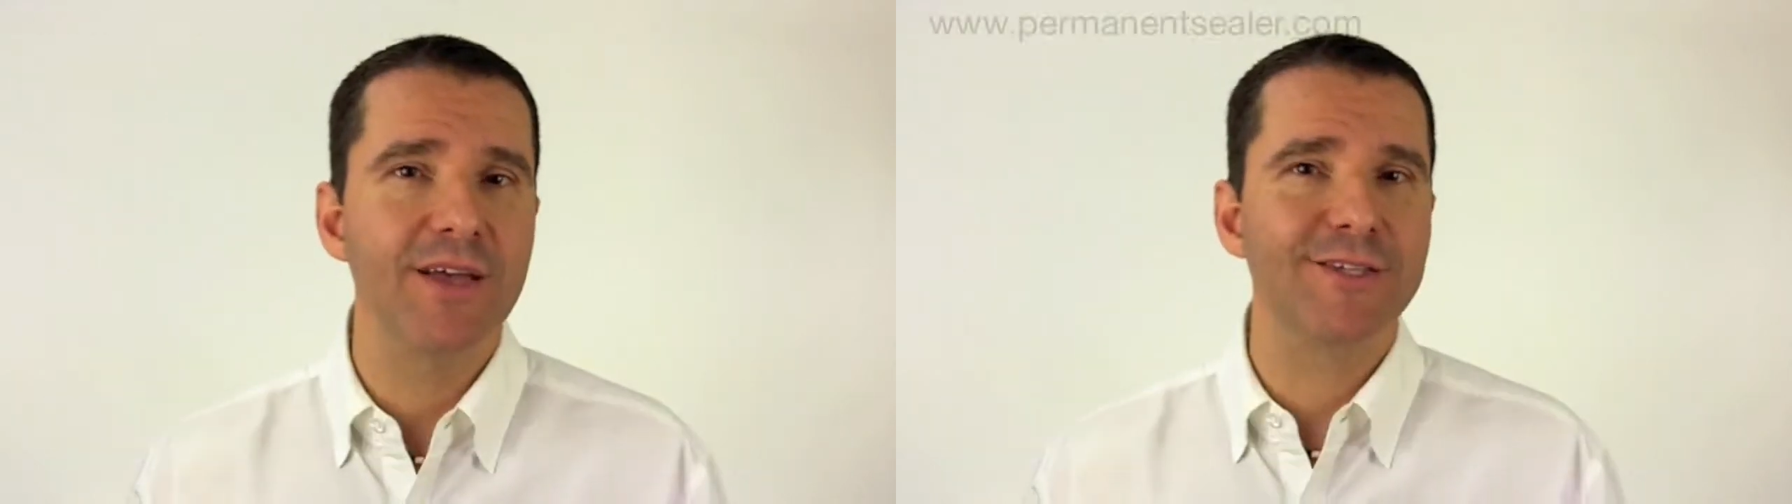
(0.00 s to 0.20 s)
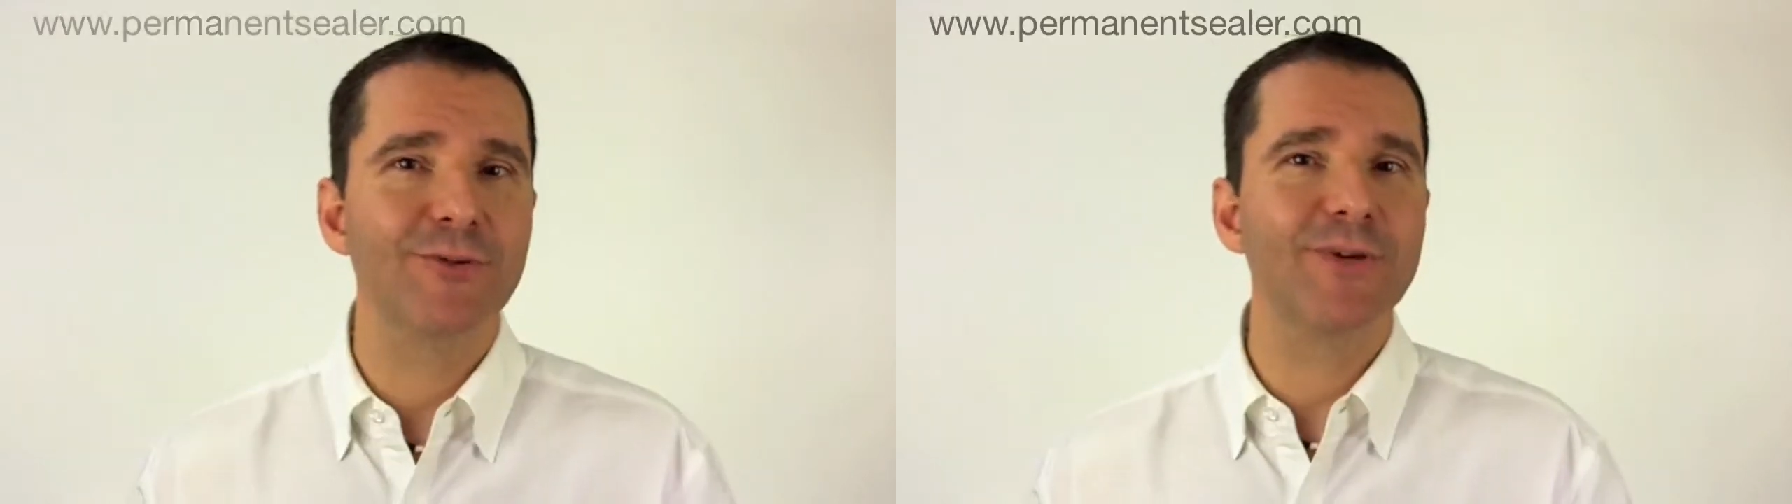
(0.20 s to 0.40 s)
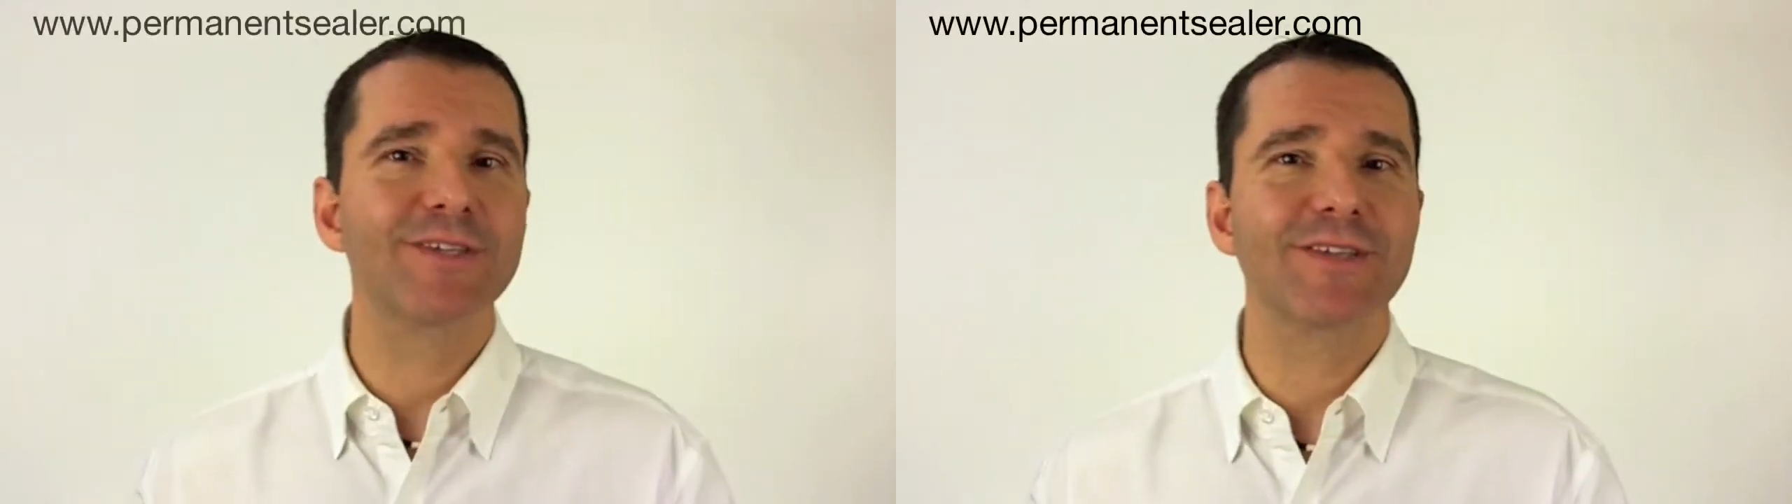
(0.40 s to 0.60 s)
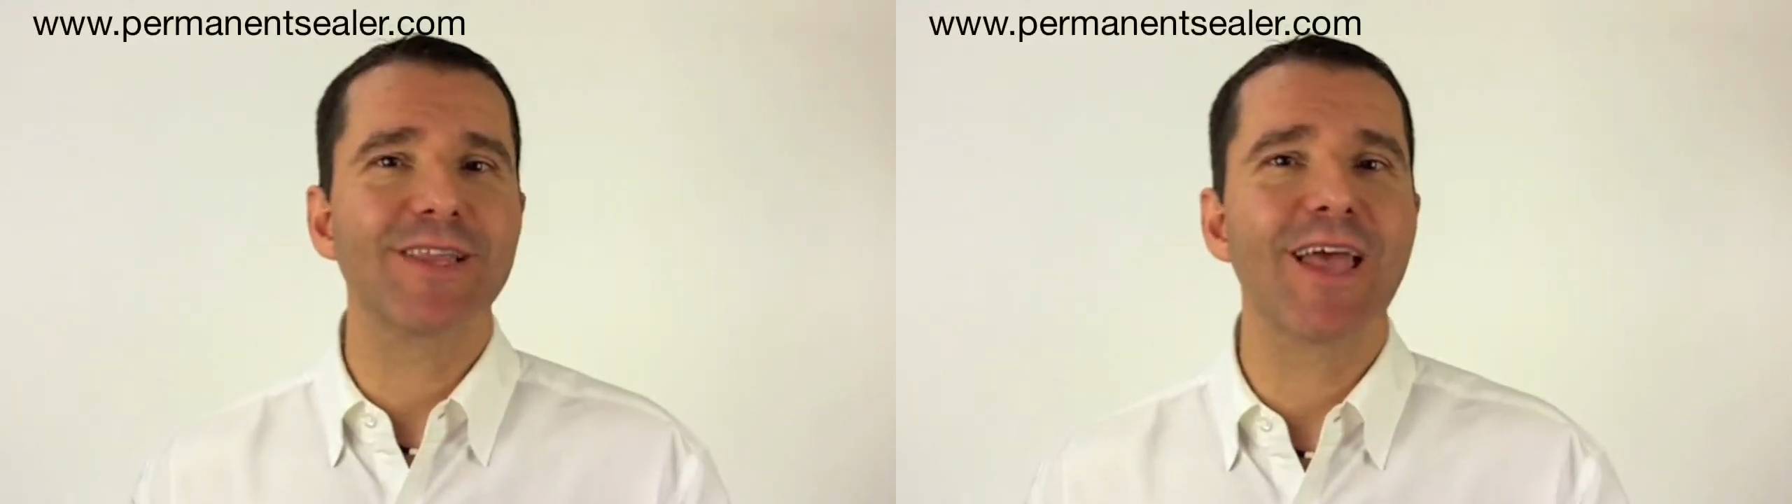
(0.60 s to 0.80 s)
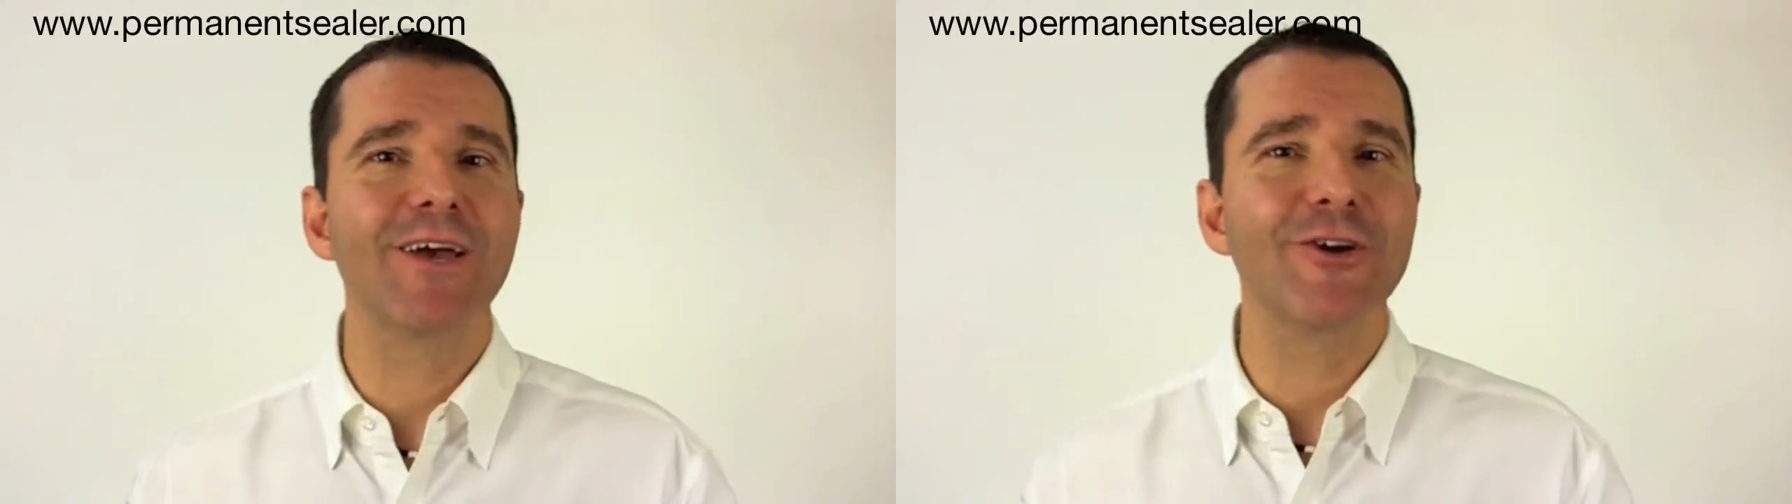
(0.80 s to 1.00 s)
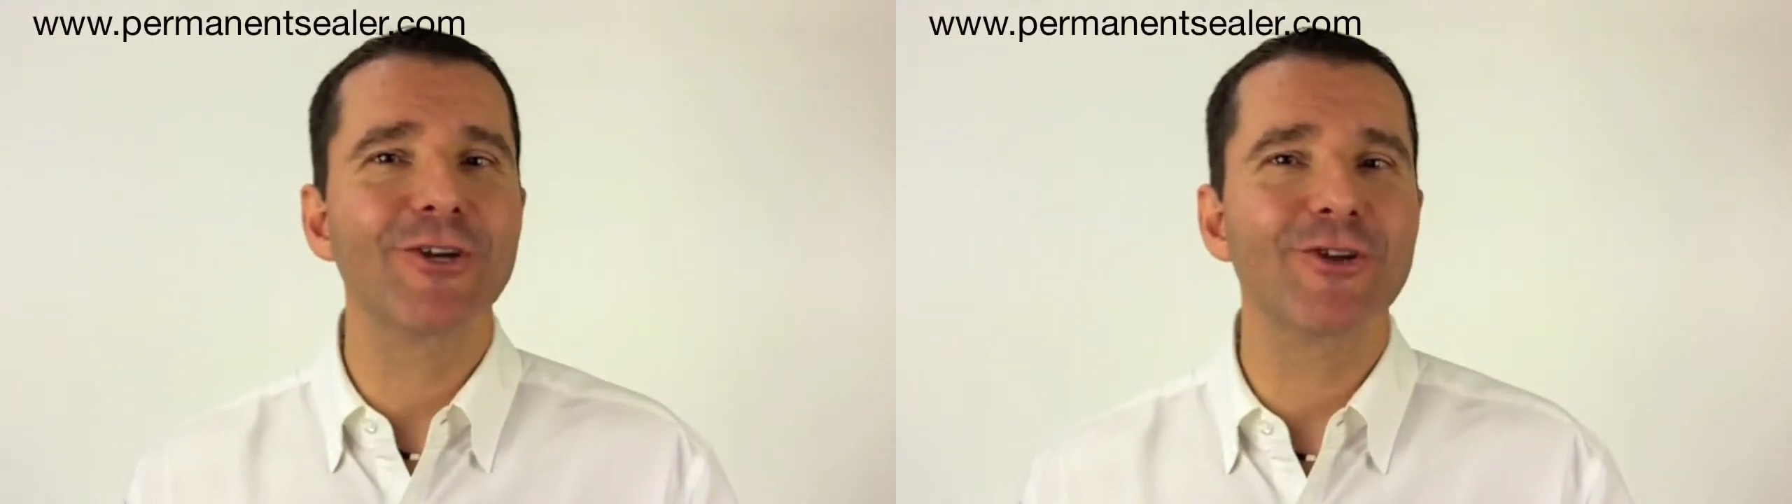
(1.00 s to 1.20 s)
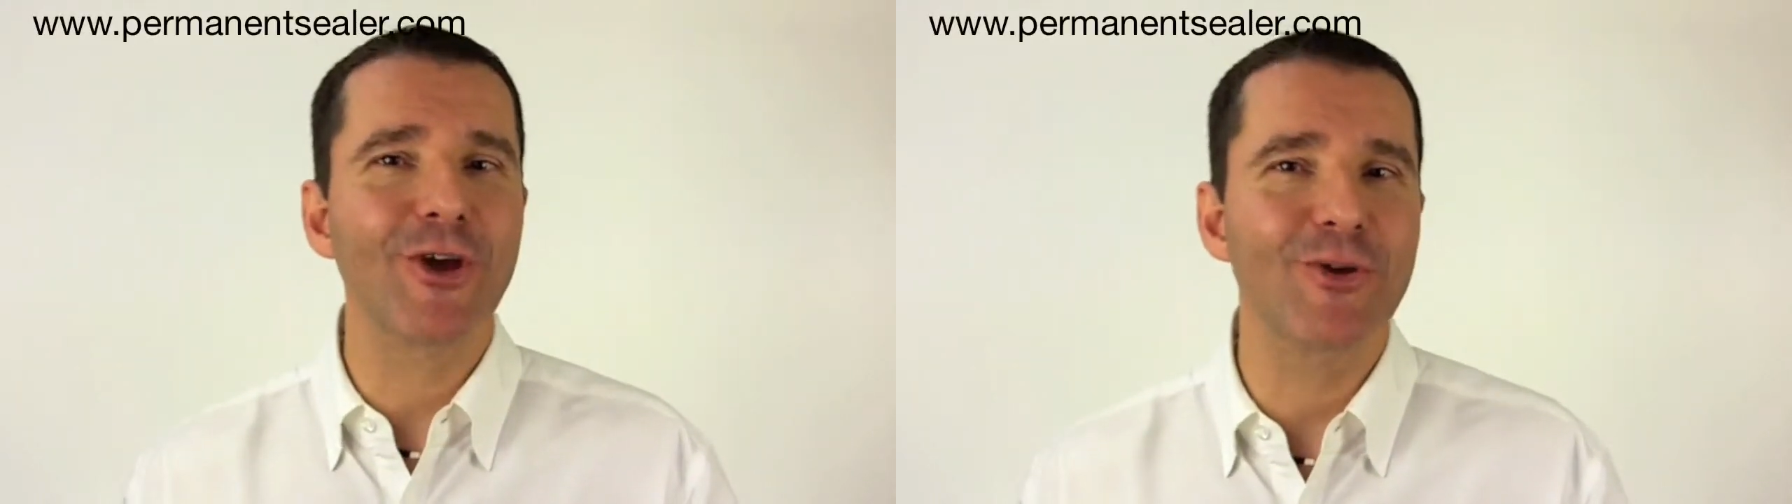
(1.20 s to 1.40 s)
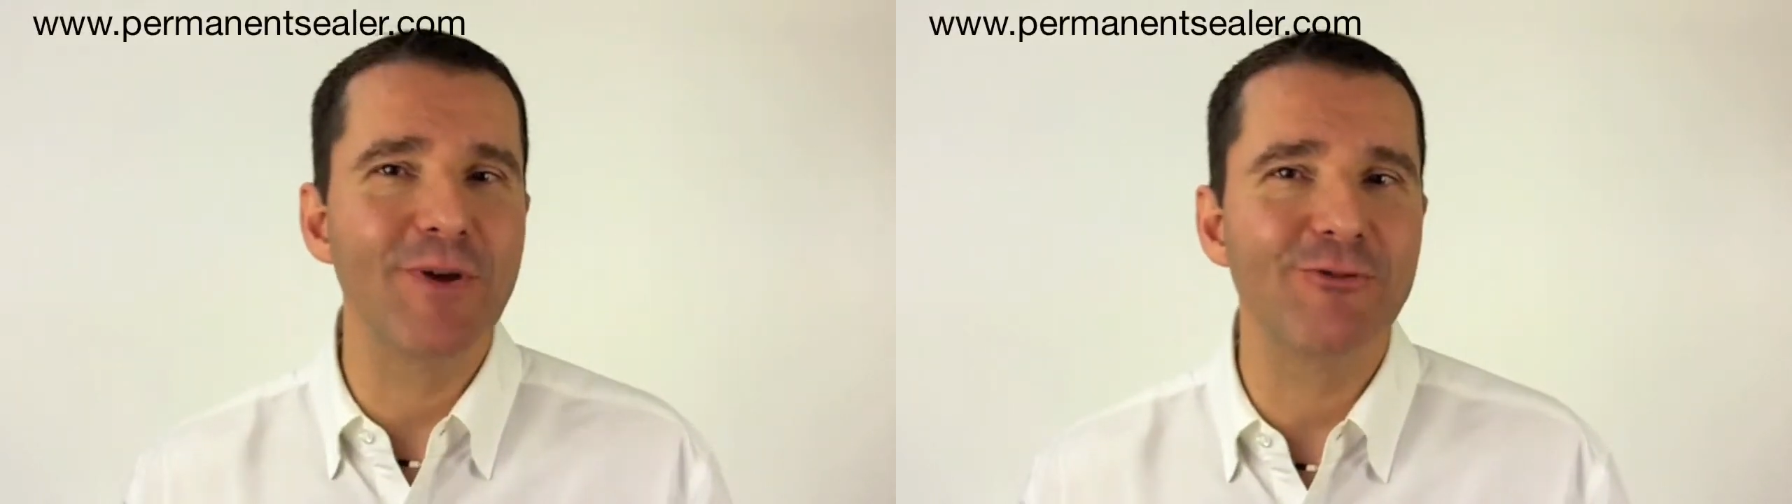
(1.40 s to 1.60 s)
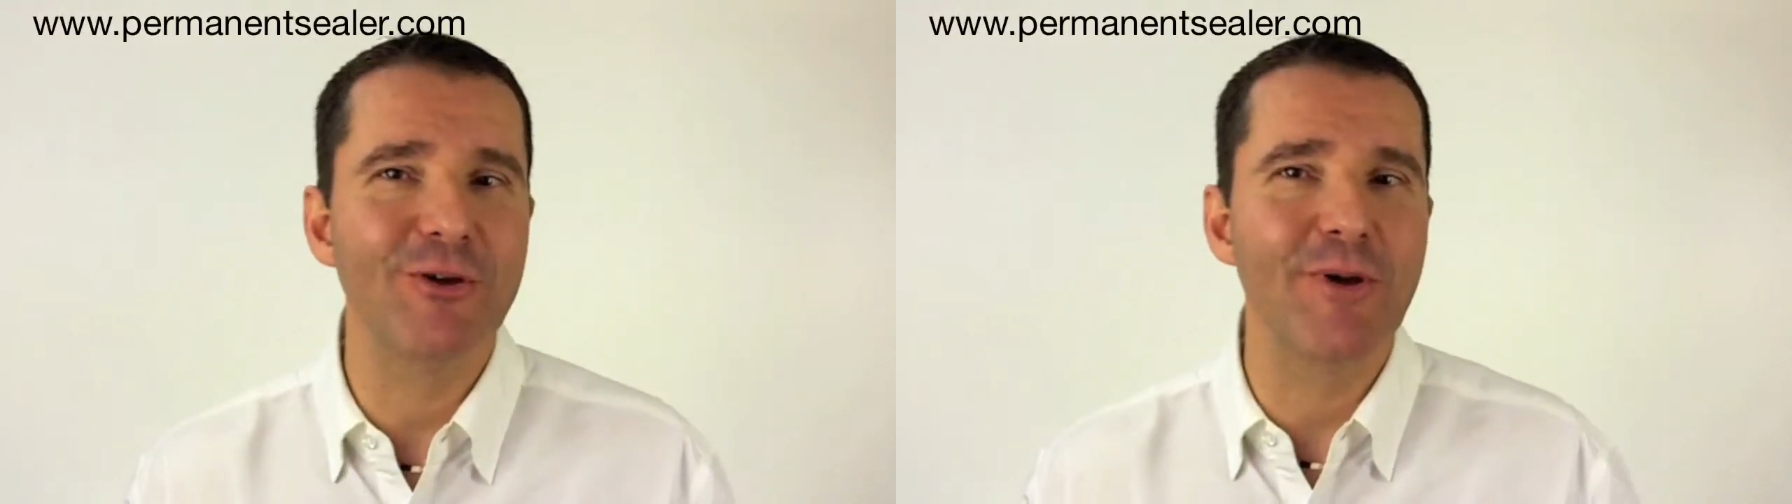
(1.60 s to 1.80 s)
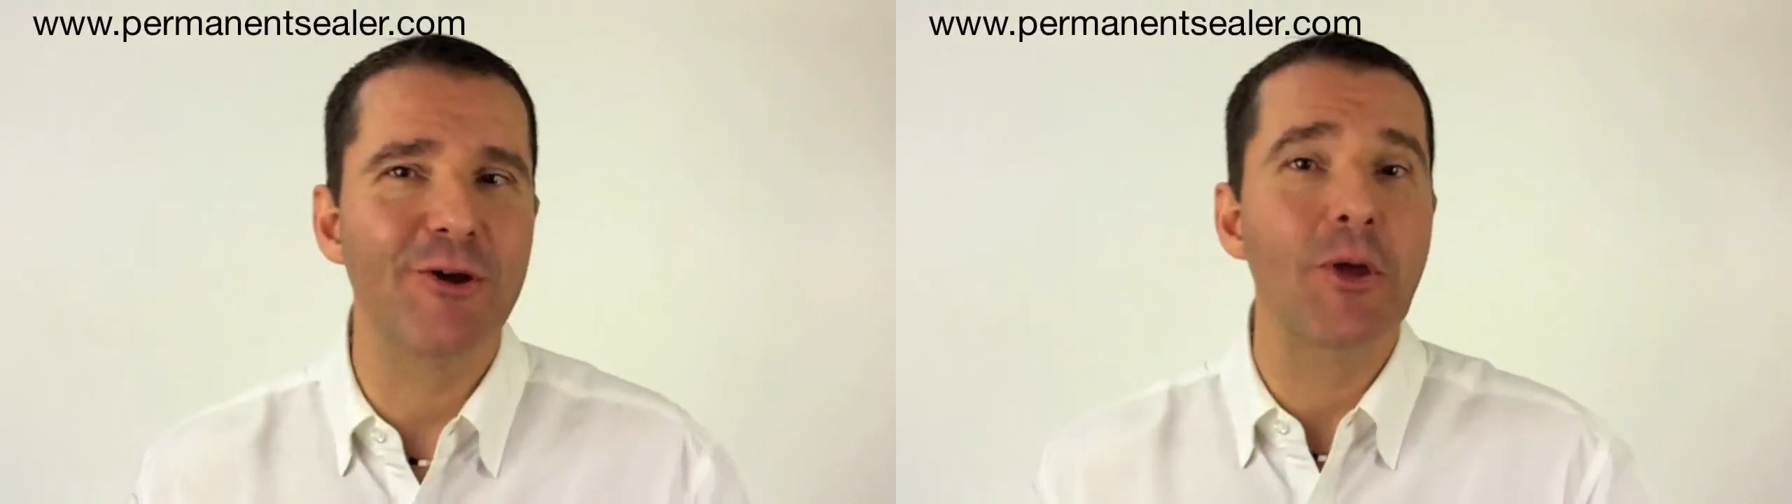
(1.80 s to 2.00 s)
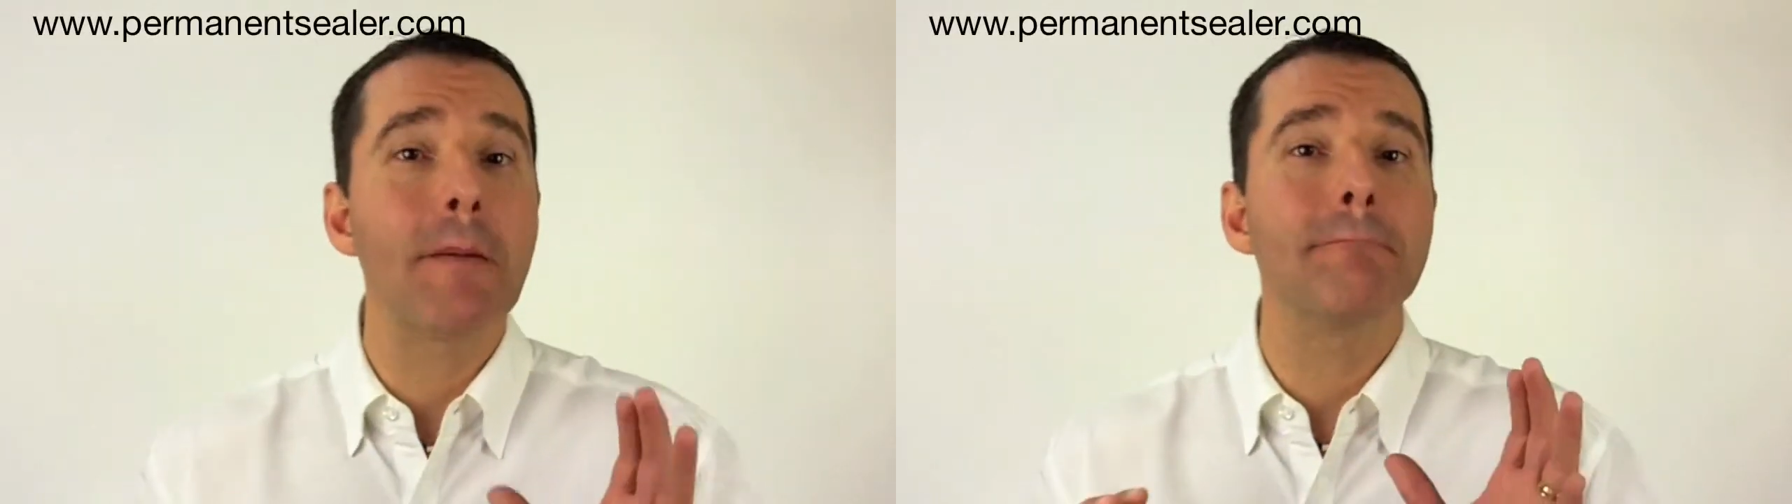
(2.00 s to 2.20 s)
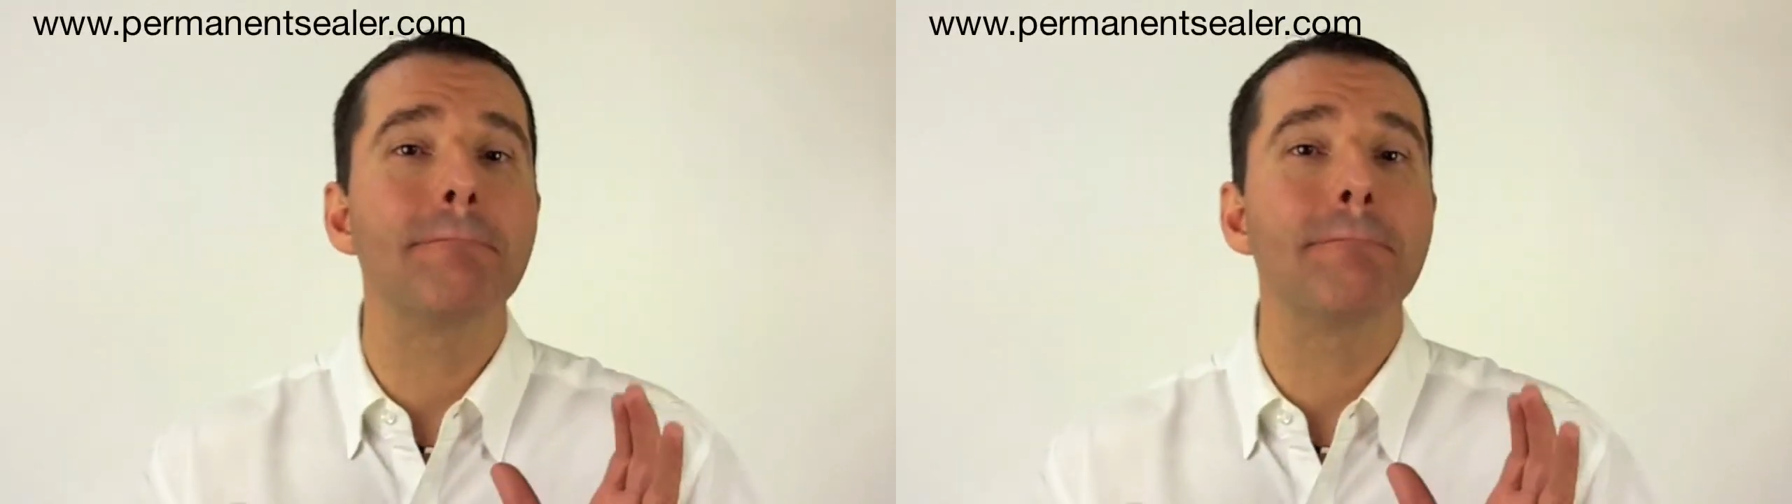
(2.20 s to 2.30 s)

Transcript: See, recently I heard a documentary about